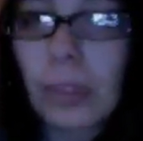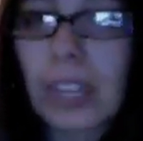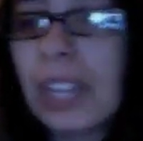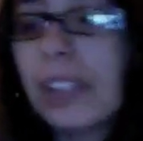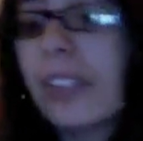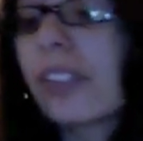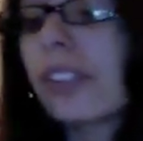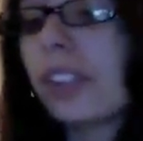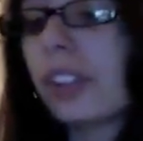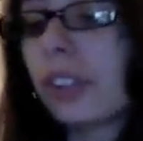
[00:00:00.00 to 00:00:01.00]
and this
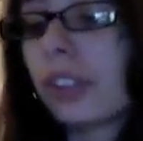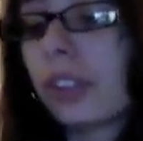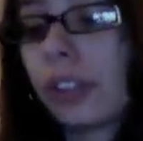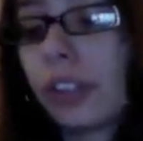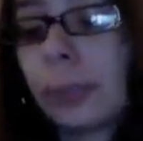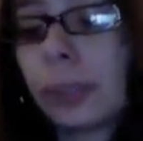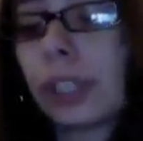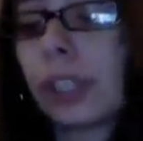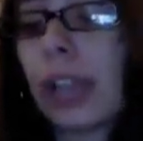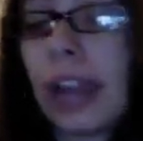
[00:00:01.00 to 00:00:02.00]
is the 3rd
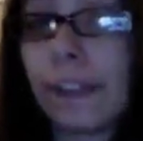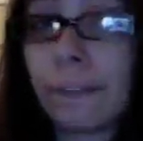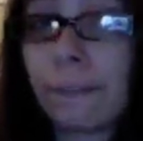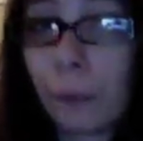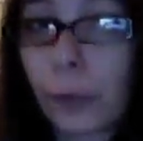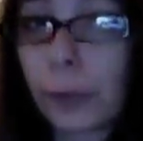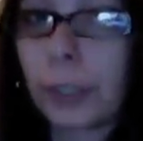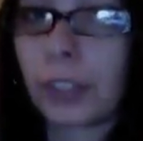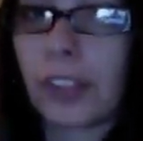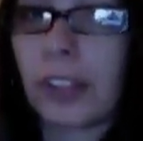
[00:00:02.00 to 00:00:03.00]
book out of 4
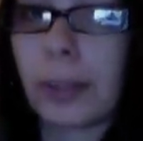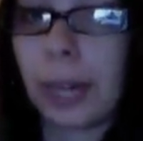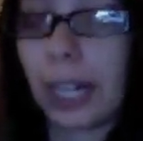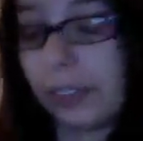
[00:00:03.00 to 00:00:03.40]
books in the Body